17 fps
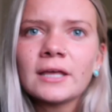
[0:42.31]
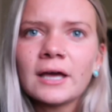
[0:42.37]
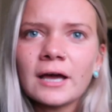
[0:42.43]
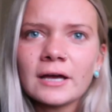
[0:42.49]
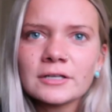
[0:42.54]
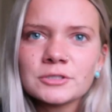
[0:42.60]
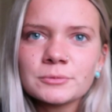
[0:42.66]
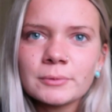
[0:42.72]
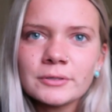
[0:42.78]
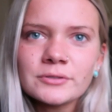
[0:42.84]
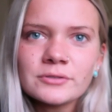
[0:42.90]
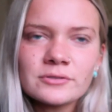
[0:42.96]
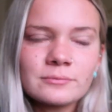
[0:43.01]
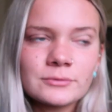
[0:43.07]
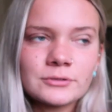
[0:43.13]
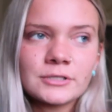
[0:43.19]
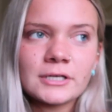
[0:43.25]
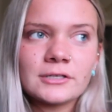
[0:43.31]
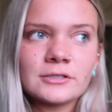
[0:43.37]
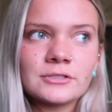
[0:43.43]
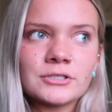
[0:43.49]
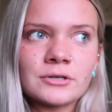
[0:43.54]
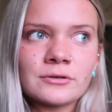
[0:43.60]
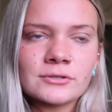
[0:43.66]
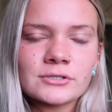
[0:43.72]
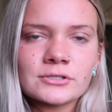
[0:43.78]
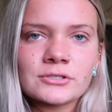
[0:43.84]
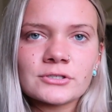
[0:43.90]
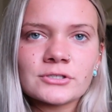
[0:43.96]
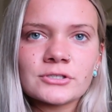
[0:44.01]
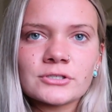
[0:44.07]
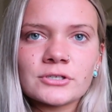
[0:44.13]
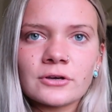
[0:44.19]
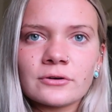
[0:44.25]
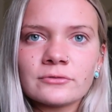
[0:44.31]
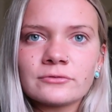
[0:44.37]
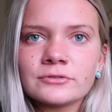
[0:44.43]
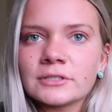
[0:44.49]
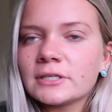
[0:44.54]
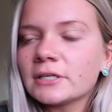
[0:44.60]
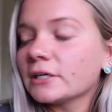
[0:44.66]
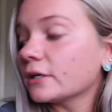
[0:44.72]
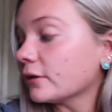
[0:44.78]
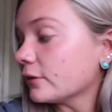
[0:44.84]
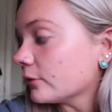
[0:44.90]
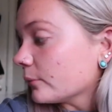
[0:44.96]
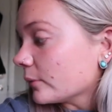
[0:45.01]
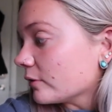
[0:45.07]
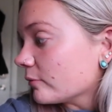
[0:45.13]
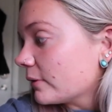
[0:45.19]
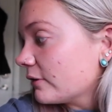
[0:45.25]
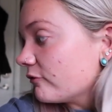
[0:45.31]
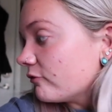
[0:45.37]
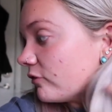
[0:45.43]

The hash browns from Trader Joe's are so freaking good. They're one of my